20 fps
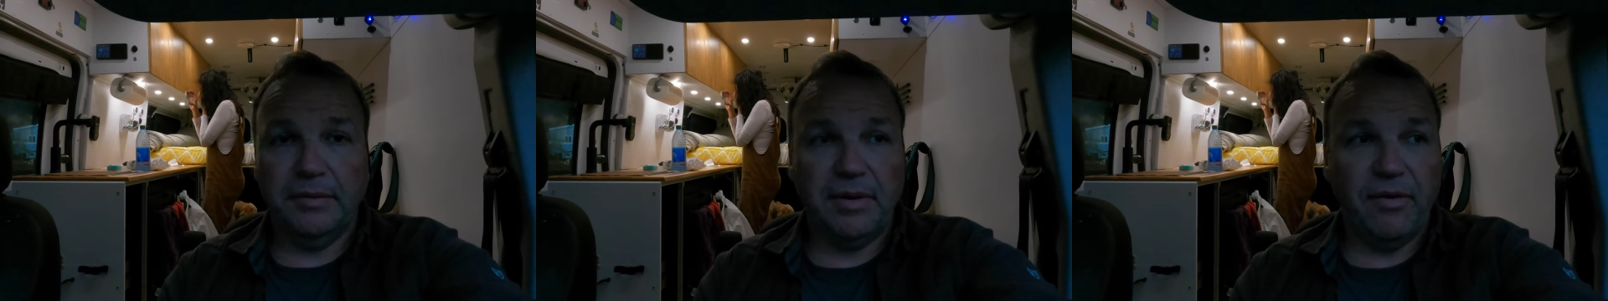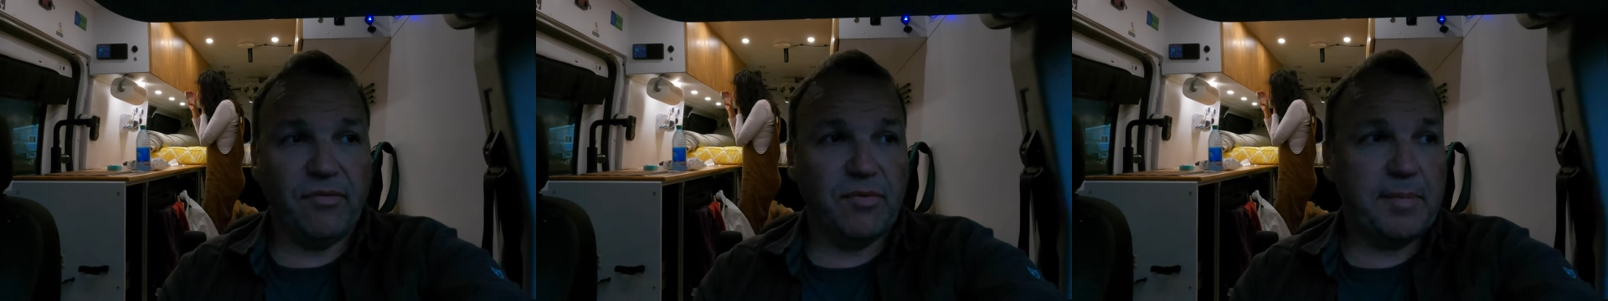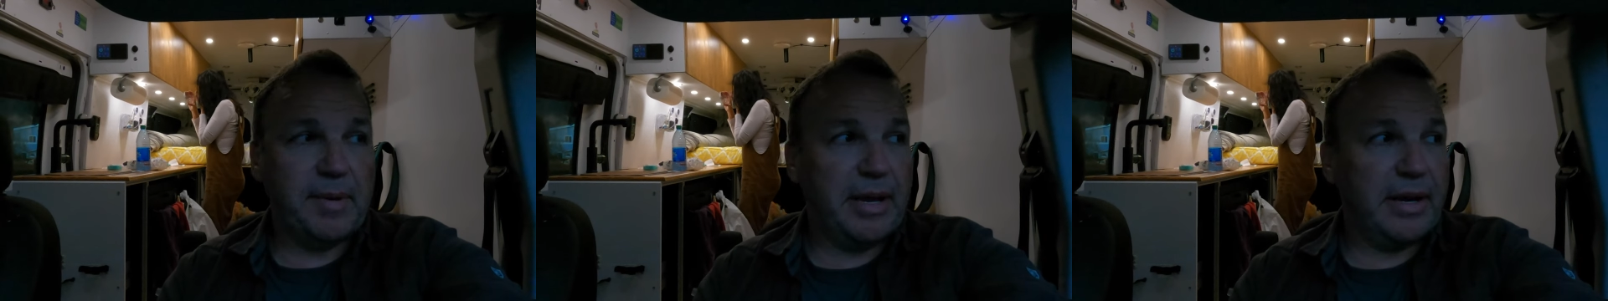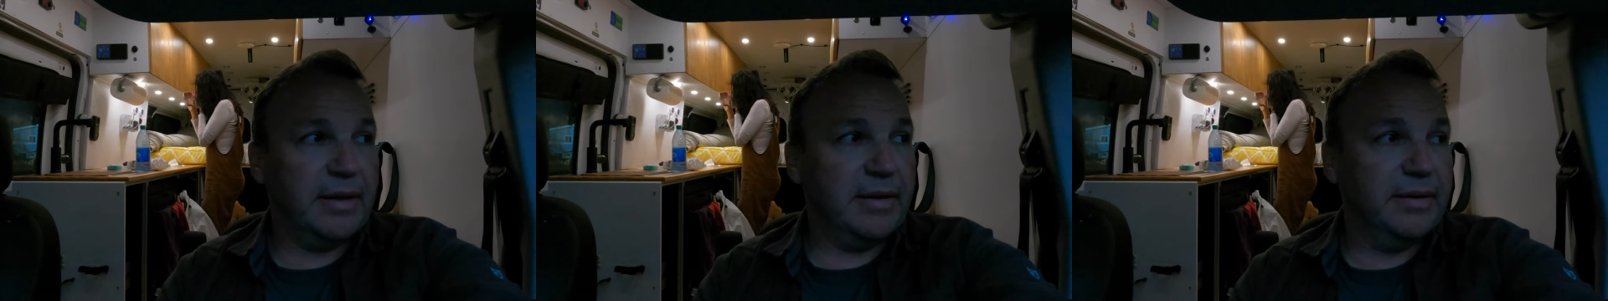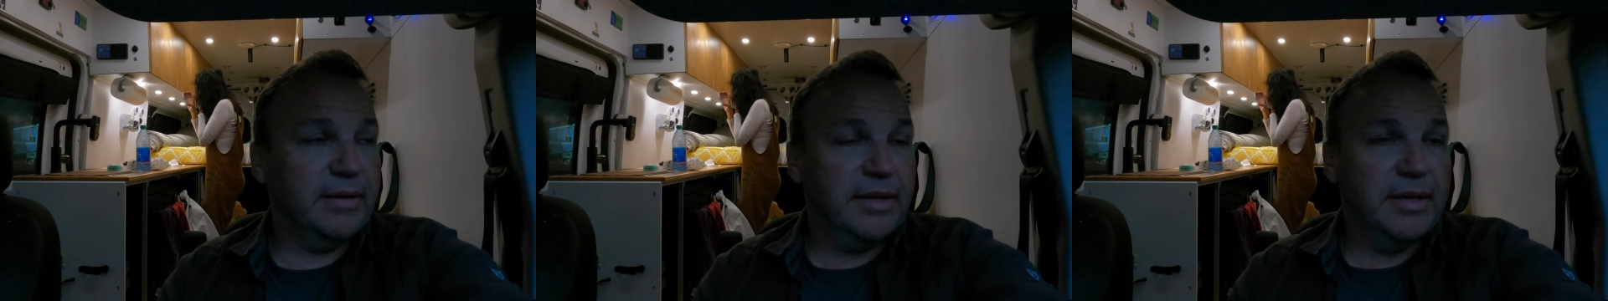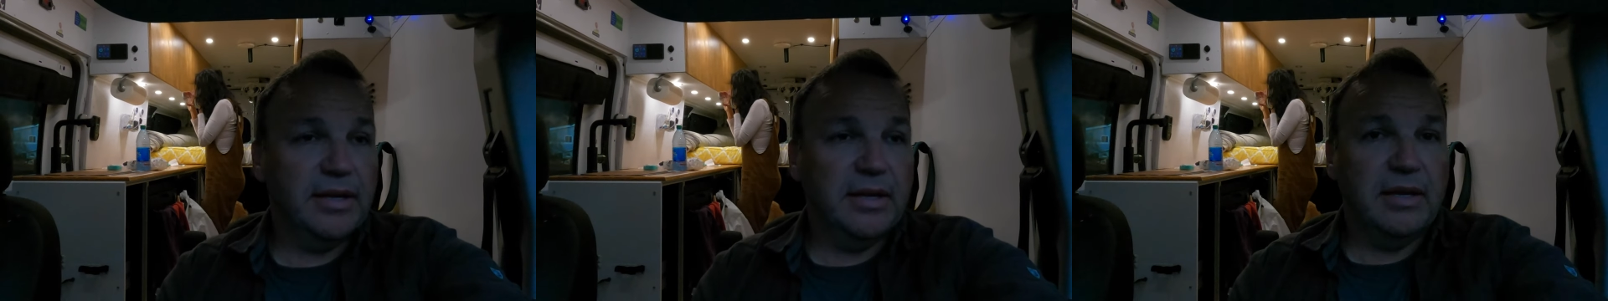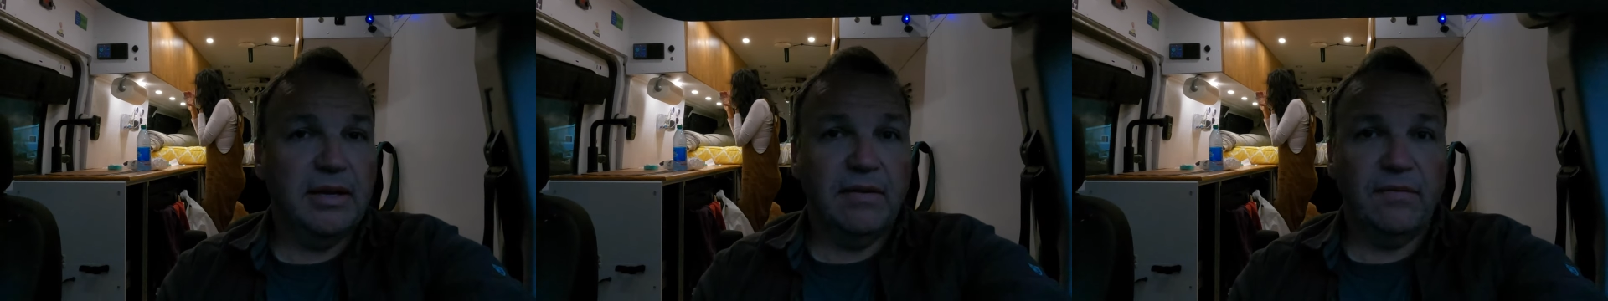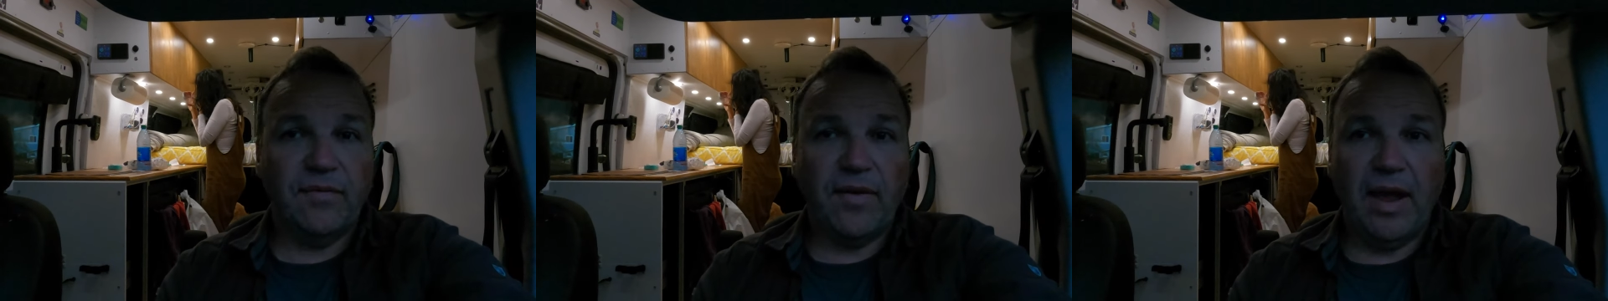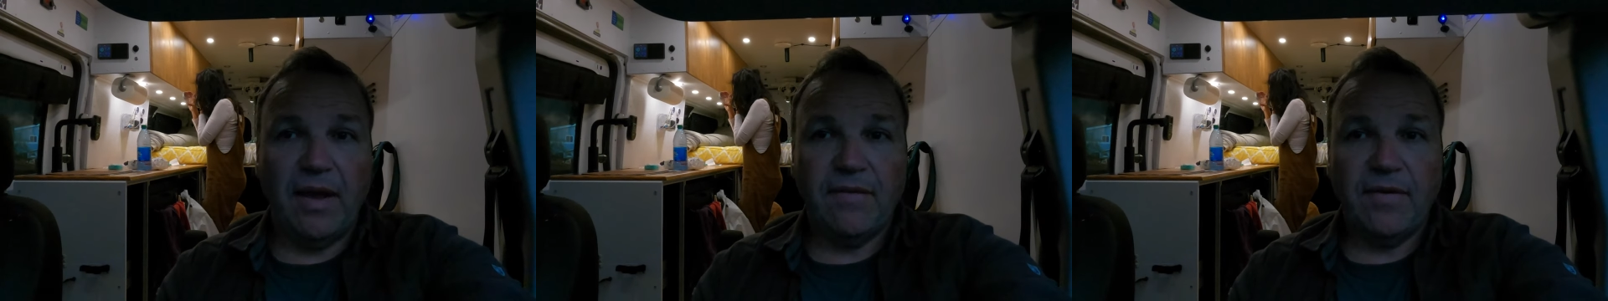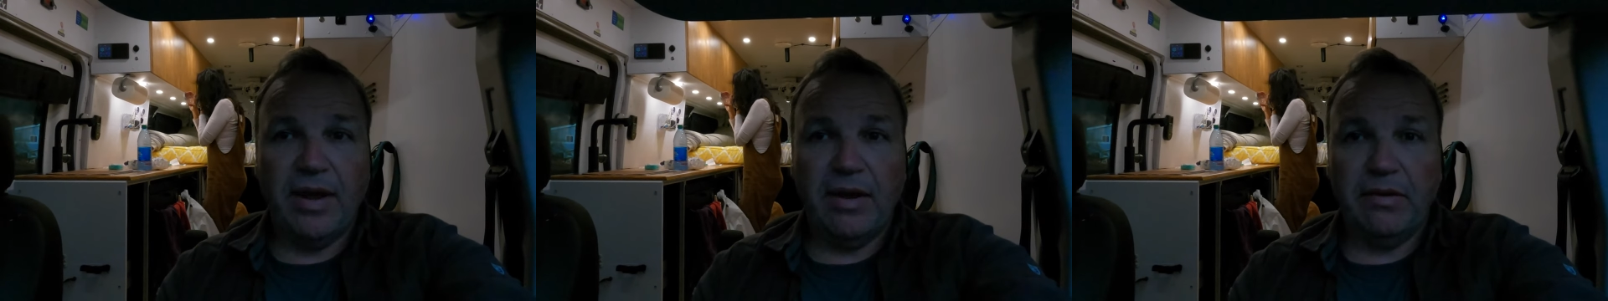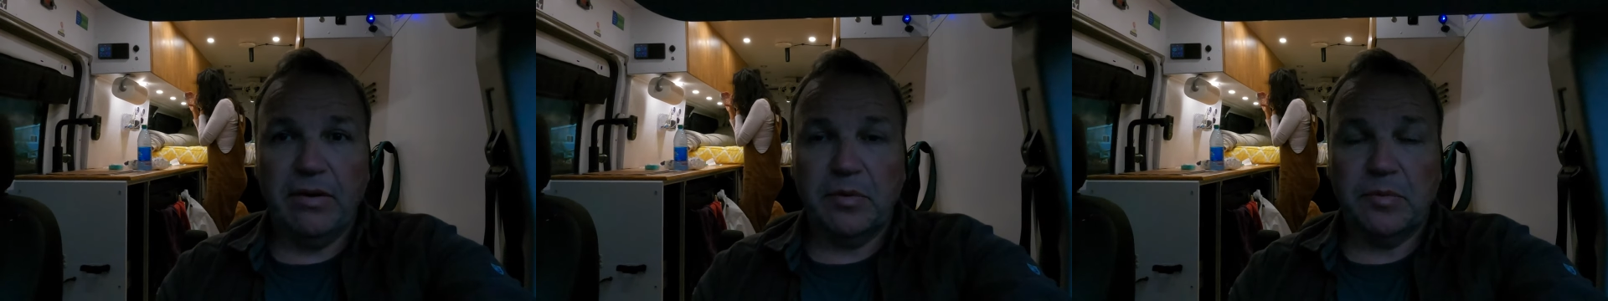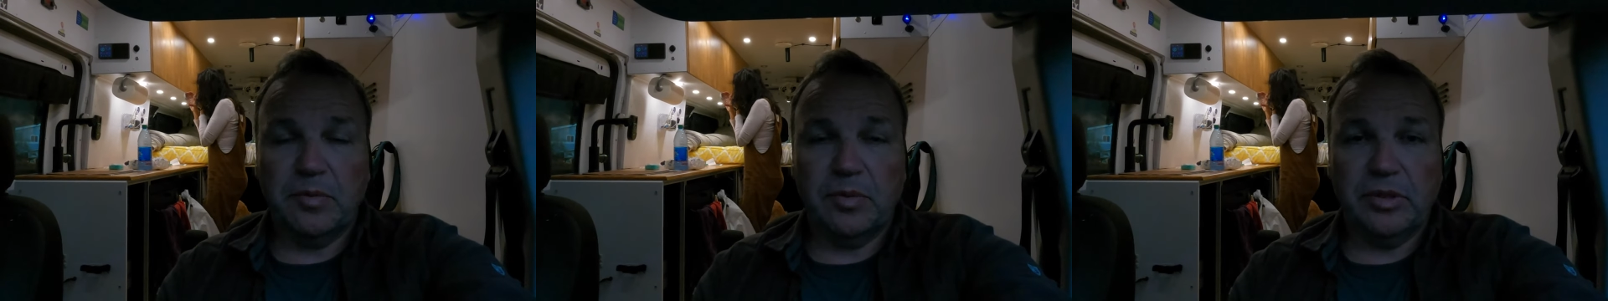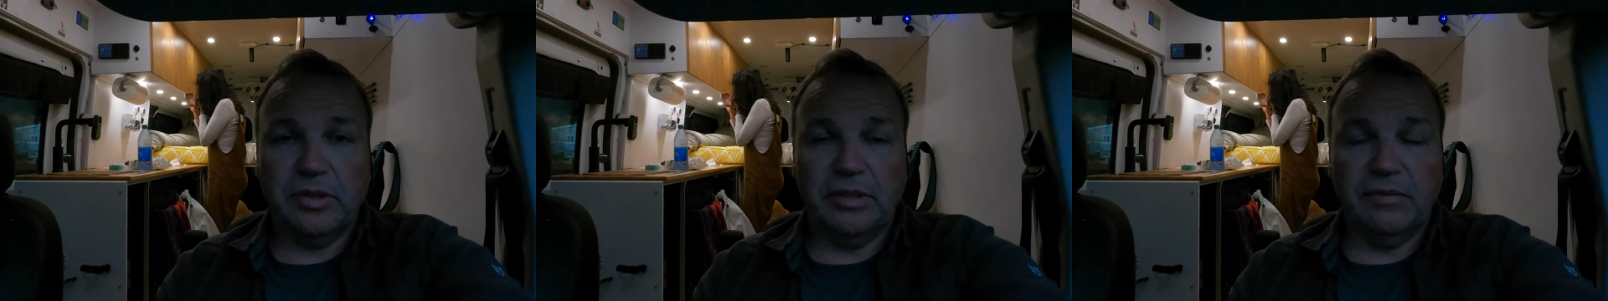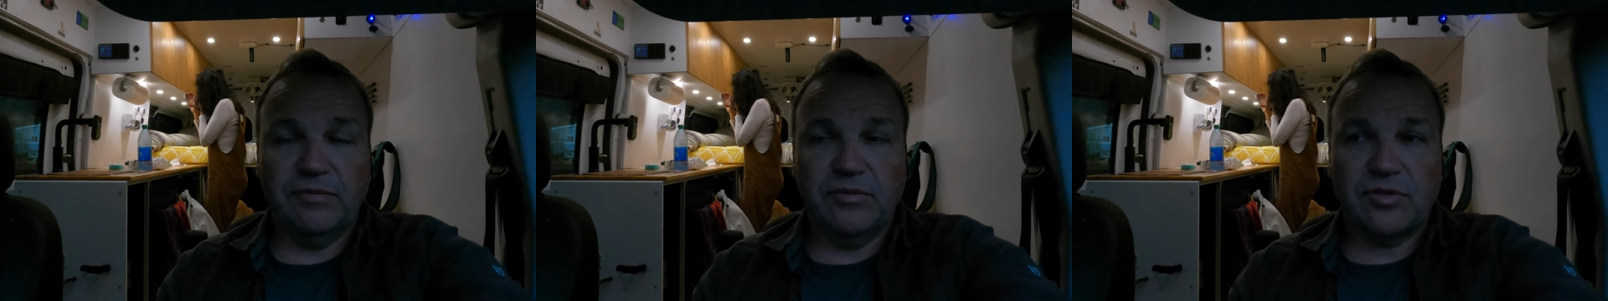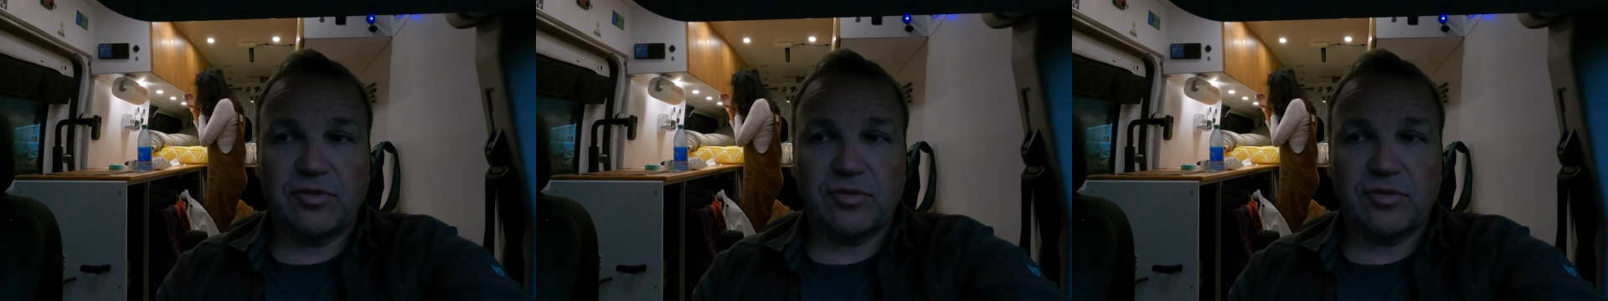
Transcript: We have about a 5 hour worth of